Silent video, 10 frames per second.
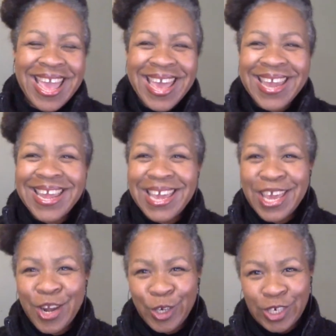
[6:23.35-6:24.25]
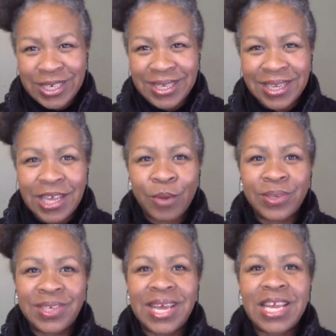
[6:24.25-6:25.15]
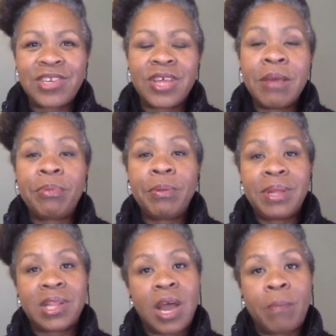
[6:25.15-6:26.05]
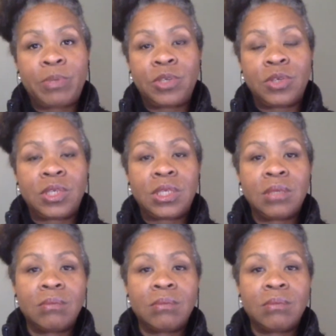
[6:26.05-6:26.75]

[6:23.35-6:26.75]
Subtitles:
and energy it will take to implement the opportunity.